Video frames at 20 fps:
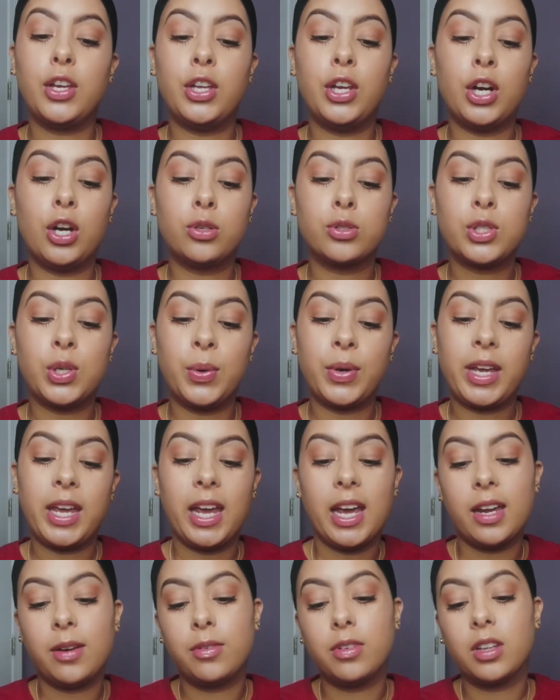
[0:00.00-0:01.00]
You know, so it
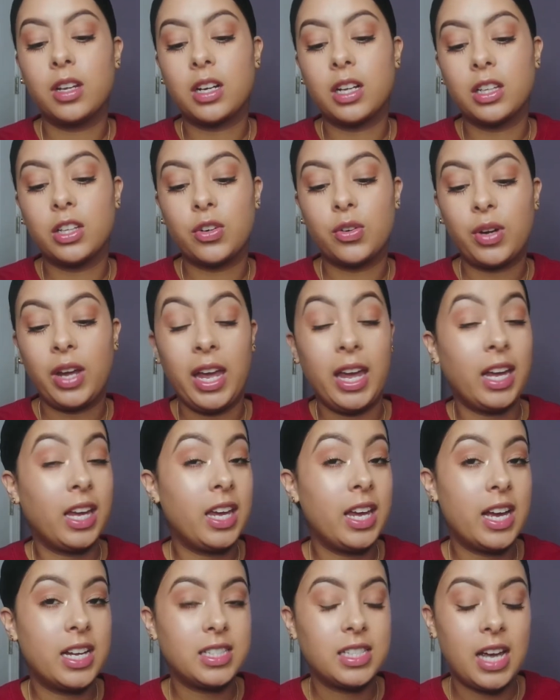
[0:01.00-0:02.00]
can look a little
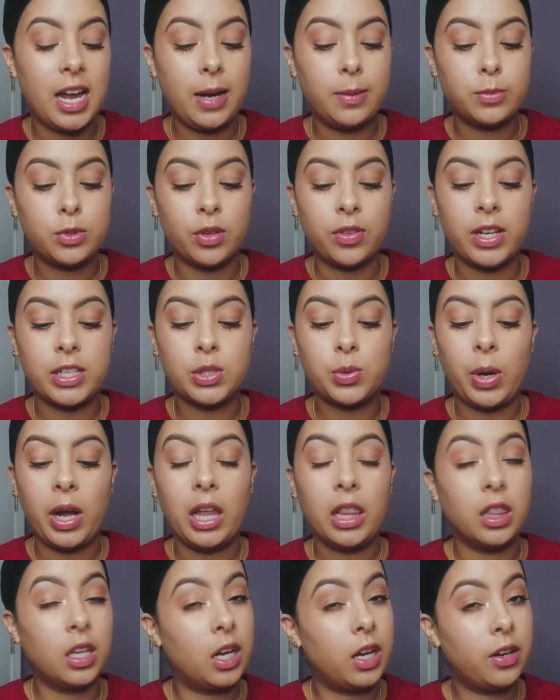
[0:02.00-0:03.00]
cakey at times, so that's
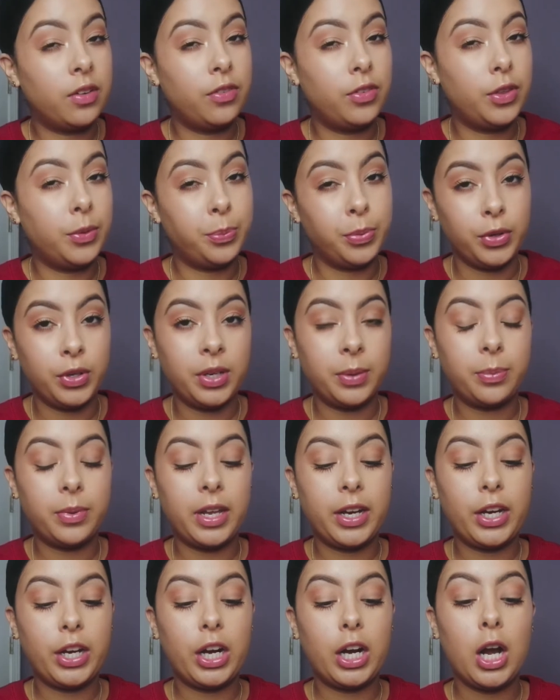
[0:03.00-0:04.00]
why I love the Beauty
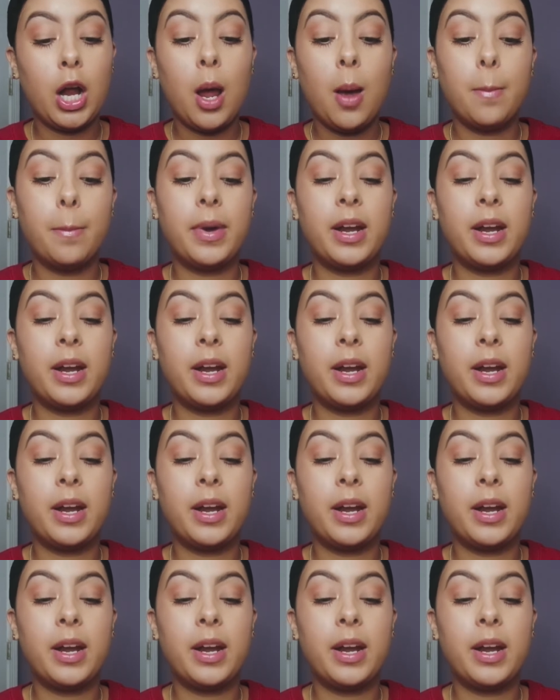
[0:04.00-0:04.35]
Blender.